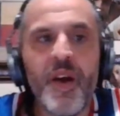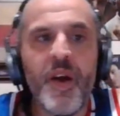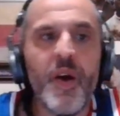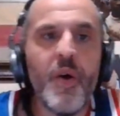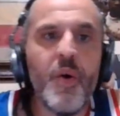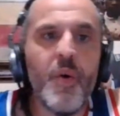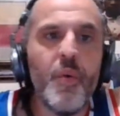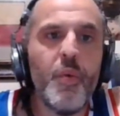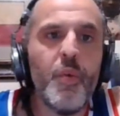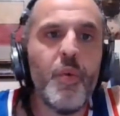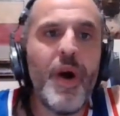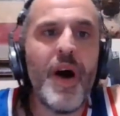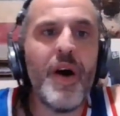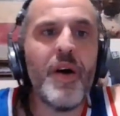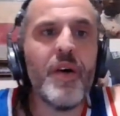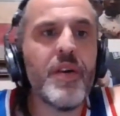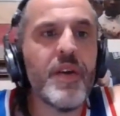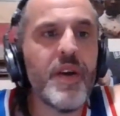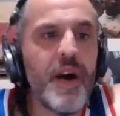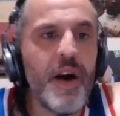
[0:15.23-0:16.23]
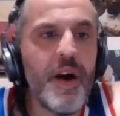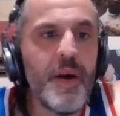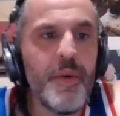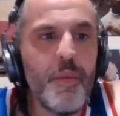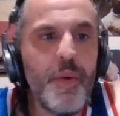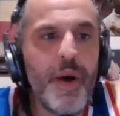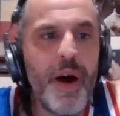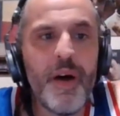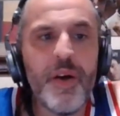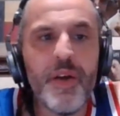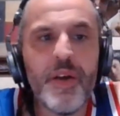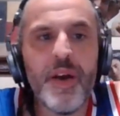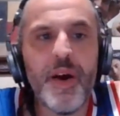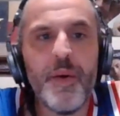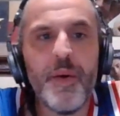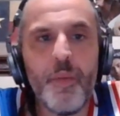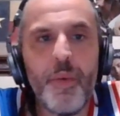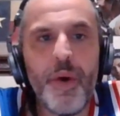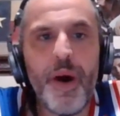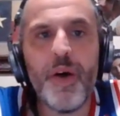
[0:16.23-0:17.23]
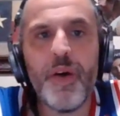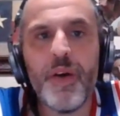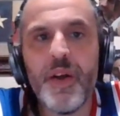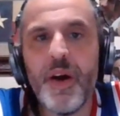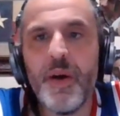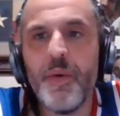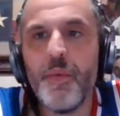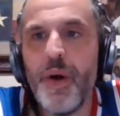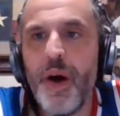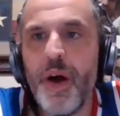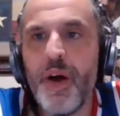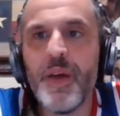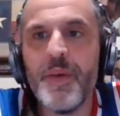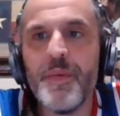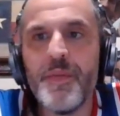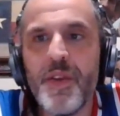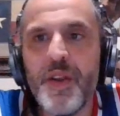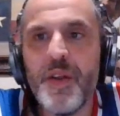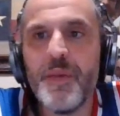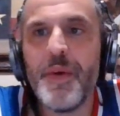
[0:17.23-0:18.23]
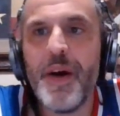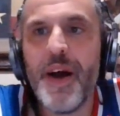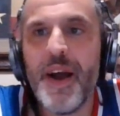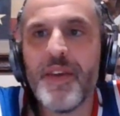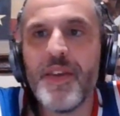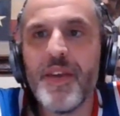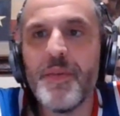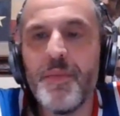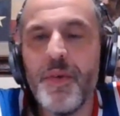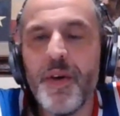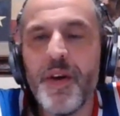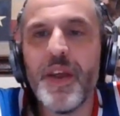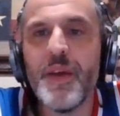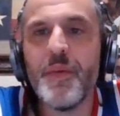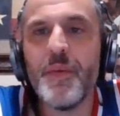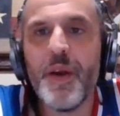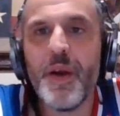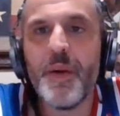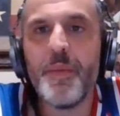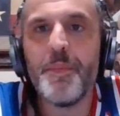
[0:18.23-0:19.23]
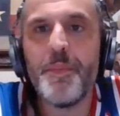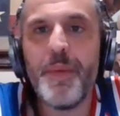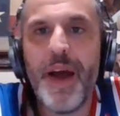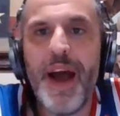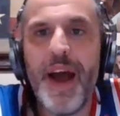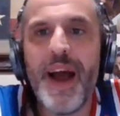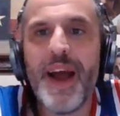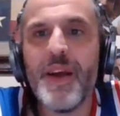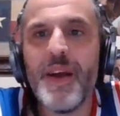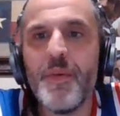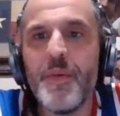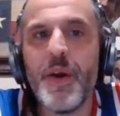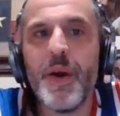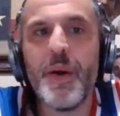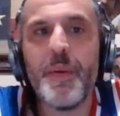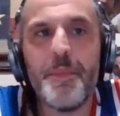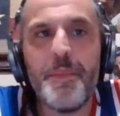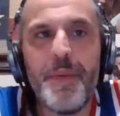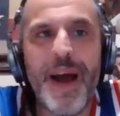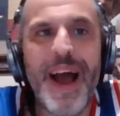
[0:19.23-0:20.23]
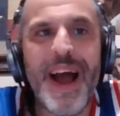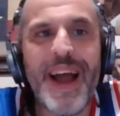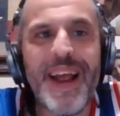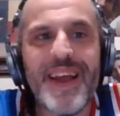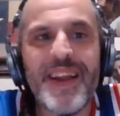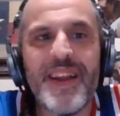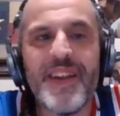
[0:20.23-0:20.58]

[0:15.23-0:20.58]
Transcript: Welcome, welcome, welcome, welcome to the Boxing Bookie. We are back. We are back.